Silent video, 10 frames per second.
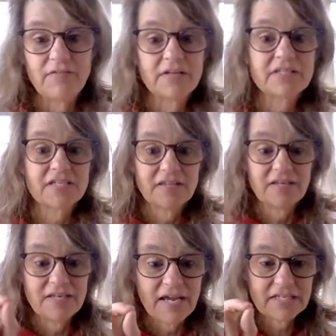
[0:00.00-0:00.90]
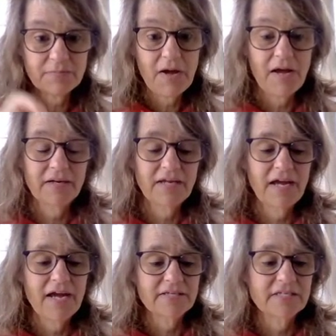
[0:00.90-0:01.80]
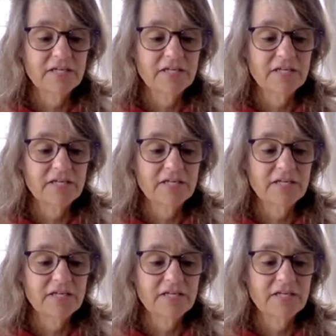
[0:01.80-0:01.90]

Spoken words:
evidence in the next podcast.